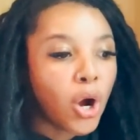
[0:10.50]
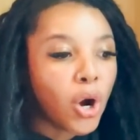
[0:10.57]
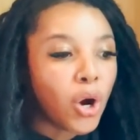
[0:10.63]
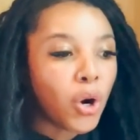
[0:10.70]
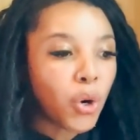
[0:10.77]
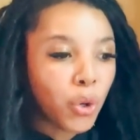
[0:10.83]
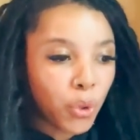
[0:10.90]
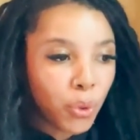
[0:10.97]

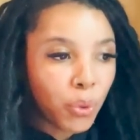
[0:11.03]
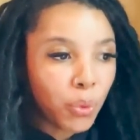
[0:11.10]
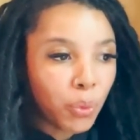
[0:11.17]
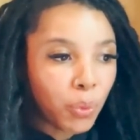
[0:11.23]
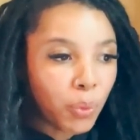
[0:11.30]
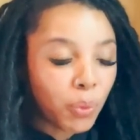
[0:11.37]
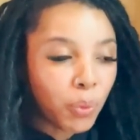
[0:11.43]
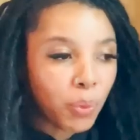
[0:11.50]
Who?
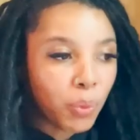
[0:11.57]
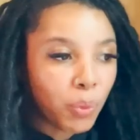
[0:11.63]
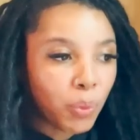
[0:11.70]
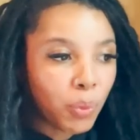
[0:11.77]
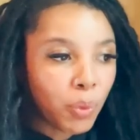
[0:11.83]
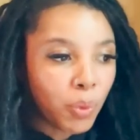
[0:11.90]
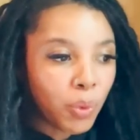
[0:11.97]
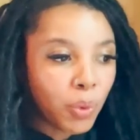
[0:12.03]

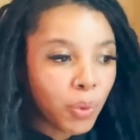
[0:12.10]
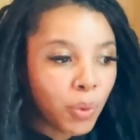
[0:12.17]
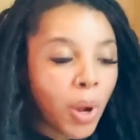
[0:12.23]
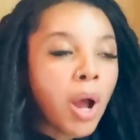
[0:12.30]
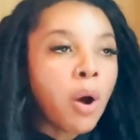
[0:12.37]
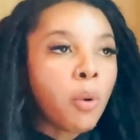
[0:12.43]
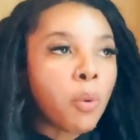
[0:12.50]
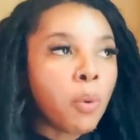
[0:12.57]

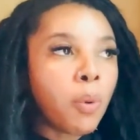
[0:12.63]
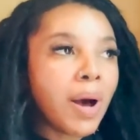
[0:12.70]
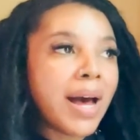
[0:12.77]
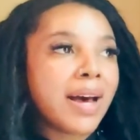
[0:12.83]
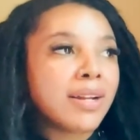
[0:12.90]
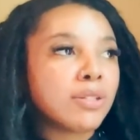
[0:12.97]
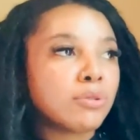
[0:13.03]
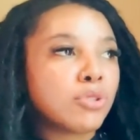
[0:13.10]

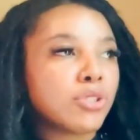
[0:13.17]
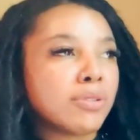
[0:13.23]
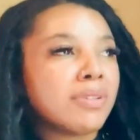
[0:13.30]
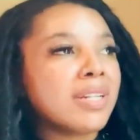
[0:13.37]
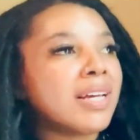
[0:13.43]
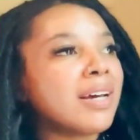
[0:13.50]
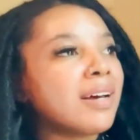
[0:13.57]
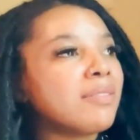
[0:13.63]
Why don't you
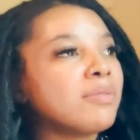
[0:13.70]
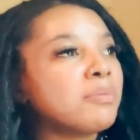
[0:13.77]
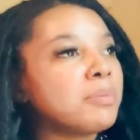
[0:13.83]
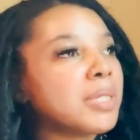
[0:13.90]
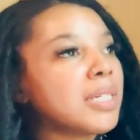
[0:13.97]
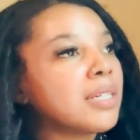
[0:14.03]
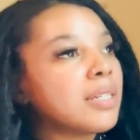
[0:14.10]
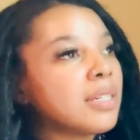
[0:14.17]
love
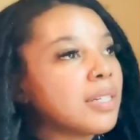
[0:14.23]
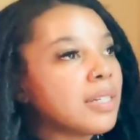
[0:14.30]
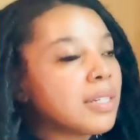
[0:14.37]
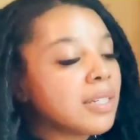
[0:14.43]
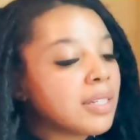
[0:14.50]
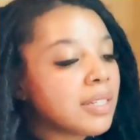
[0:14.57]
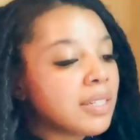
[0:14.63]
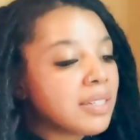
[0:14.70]

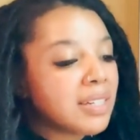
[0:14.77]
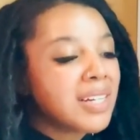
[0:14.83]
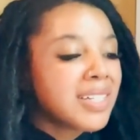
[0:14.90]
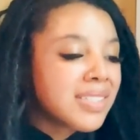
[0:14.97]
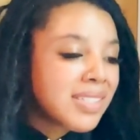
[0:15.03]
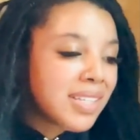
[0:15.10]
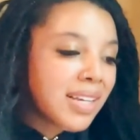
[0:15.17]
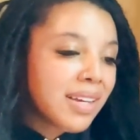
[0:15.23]
me?
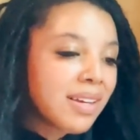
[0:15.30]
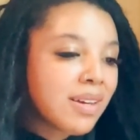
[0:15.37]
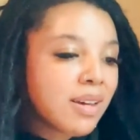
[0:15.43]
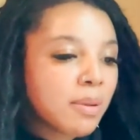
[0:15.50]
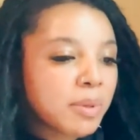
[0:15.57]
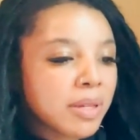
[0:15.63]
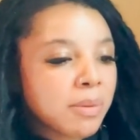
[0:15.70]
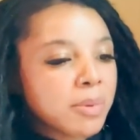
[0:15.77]

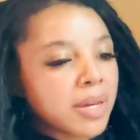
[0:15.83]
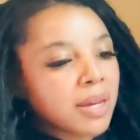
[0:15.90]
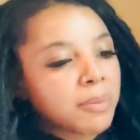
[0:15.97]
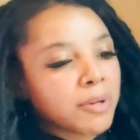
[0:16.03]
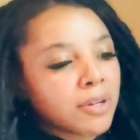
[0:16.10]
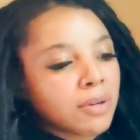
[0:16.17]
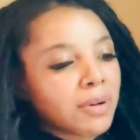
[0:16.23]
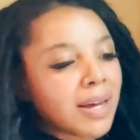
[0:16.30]
Tell me,
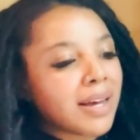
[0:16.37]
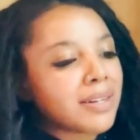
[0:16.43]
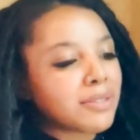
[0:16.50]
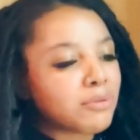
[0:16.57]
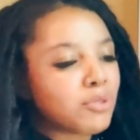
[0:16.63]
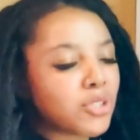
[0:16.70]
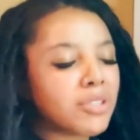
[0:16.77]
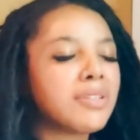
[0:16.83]
baby, why
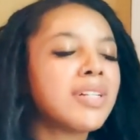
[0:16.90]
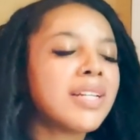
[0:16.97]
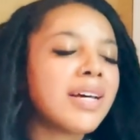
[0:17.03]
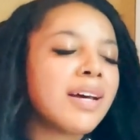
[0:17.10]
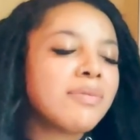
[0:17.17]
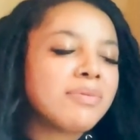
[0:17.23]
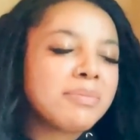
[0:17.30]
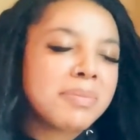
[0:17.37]
don't you
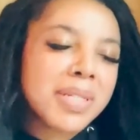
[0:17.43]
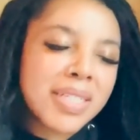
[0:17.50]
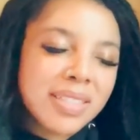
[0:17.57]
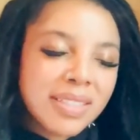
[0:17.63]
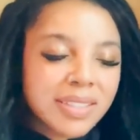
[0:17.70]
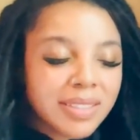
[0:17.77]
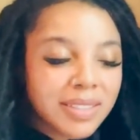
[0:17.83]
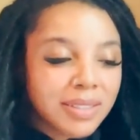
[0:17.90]
love
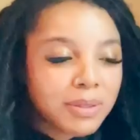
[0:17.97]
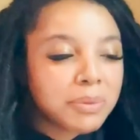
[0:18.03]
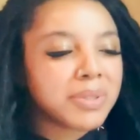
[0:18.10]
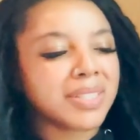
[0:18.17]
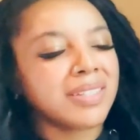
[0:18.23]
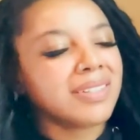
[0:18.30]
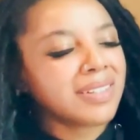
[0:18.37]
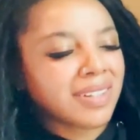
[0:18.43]
me?
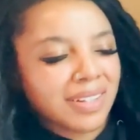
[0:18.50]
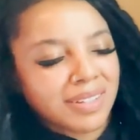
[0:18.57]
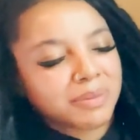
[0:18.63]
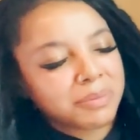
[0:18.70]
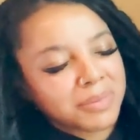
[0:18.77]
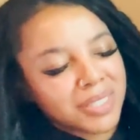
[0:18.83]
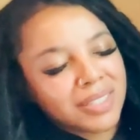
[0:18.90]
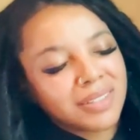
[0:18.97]
When I
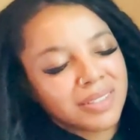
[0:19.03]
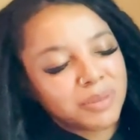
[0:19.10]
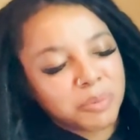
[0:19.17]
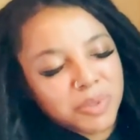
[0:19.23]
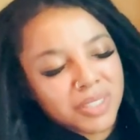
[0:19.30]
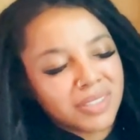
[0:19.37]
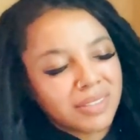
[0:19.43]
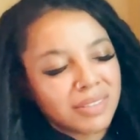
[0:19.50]
make
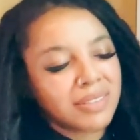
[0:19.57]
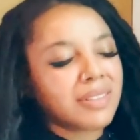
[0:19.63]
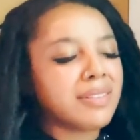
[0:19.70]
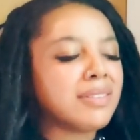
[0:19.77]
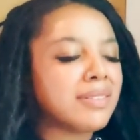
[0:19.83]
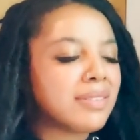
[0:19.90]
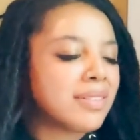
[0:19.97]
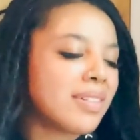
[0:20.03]
me
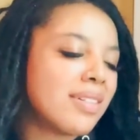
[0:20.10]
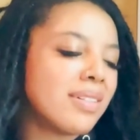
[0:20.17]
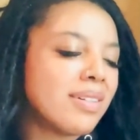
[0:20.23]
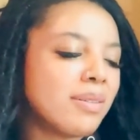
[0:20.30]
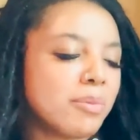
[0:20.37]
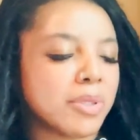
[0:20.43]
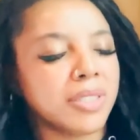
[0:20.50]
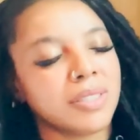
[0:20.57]
so
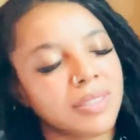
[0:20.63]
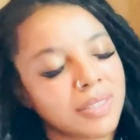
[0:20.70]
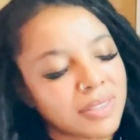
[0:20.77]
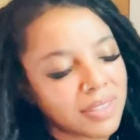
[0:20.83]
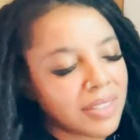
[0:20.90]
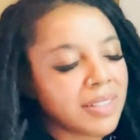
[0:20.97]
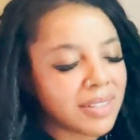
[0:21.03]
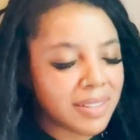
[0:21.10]
damn
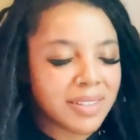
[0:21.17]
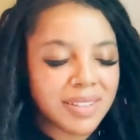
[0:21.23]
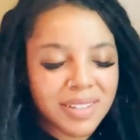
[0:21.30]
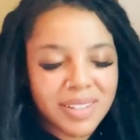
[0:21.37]
easy to